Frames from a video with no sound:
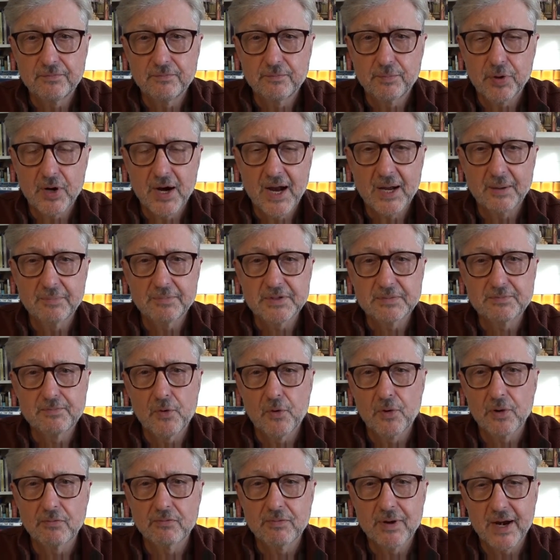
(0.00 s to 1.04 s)
perhaps
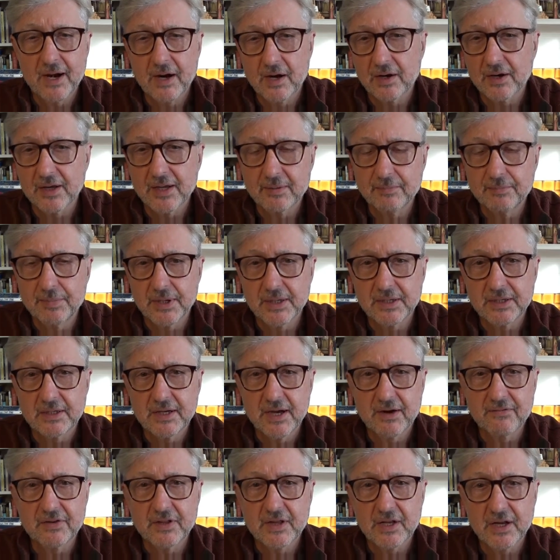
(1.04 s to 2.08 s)
more rarely, but
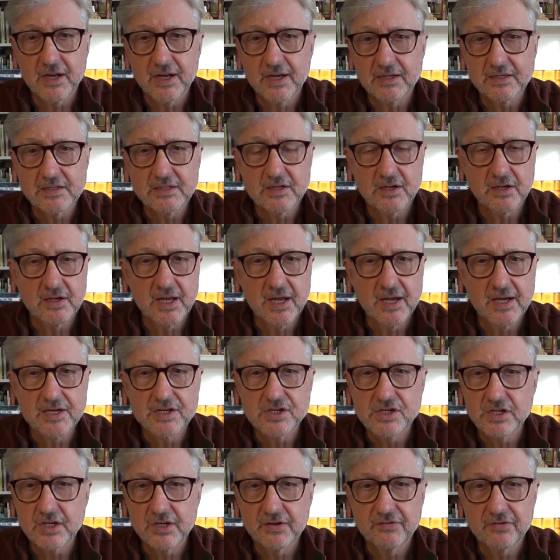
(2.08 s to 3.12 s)
nevertheless,
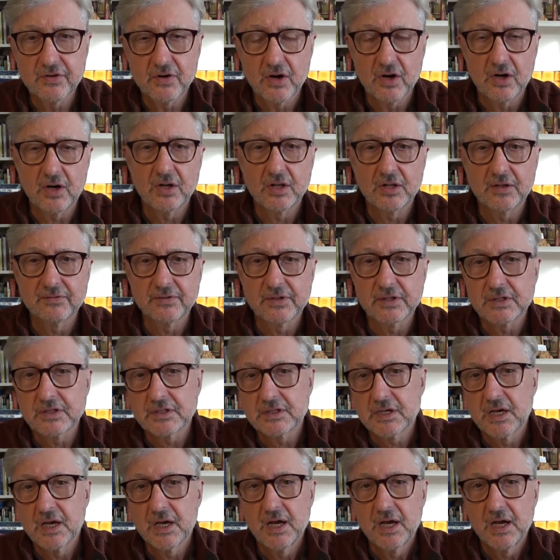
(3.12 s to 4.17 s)
occasionally for all of
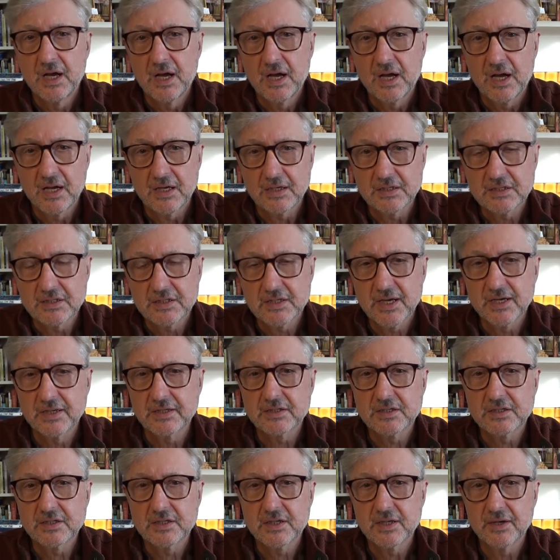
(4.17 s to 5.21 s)
us, a
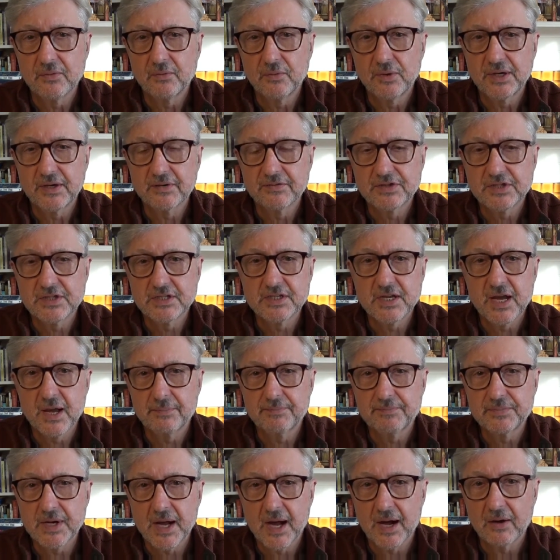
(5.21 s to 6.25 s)
sense that we have
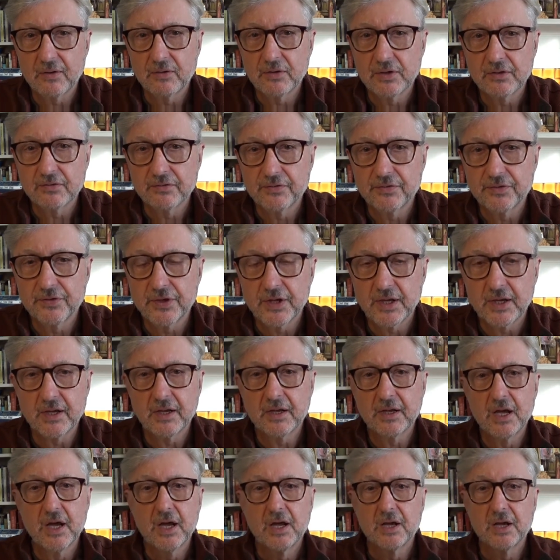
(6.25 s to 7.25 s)
stepped out of the